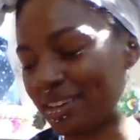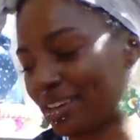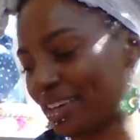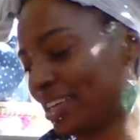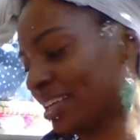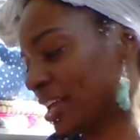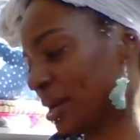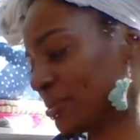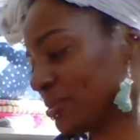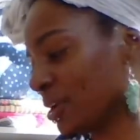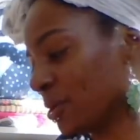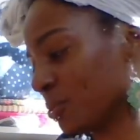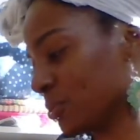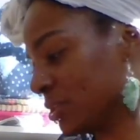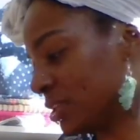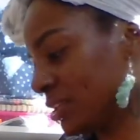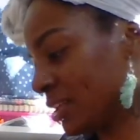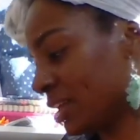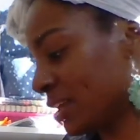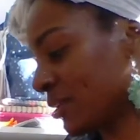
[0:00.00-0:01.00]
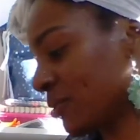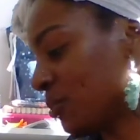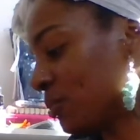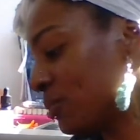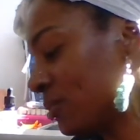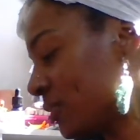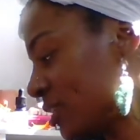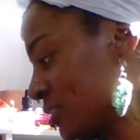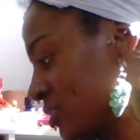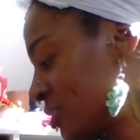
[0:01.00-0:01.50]
It comes out really, like,
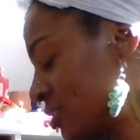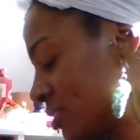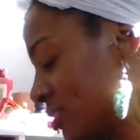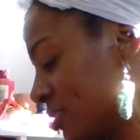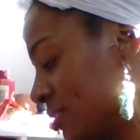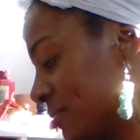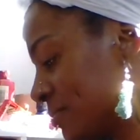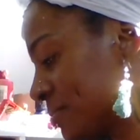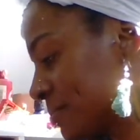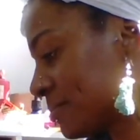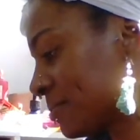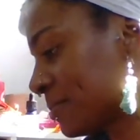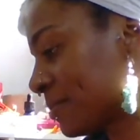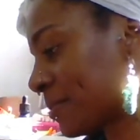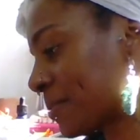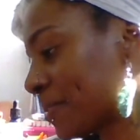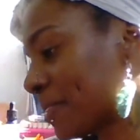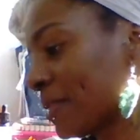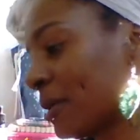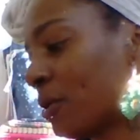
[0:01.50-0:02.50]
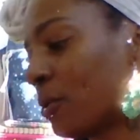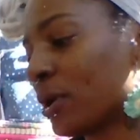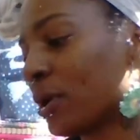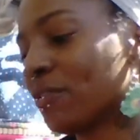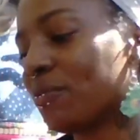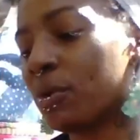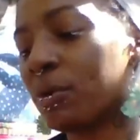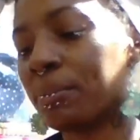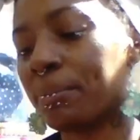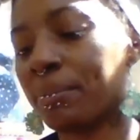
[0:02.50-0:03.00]
cool, actually. We have
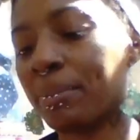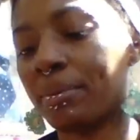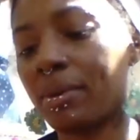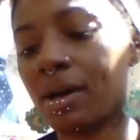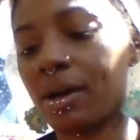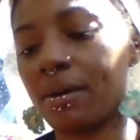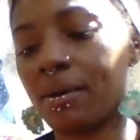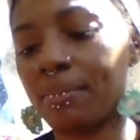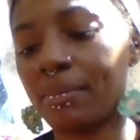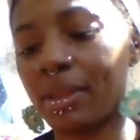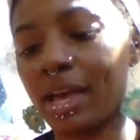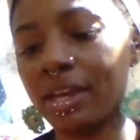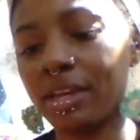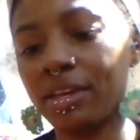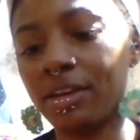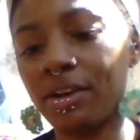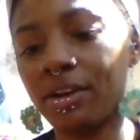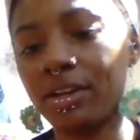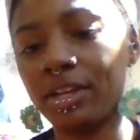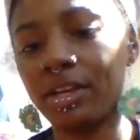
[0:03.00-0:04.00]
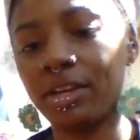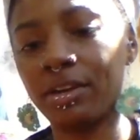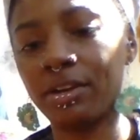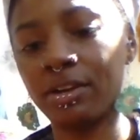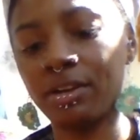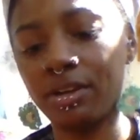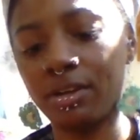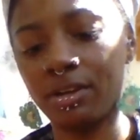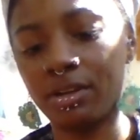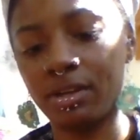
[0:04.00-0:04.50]
more black yarn here.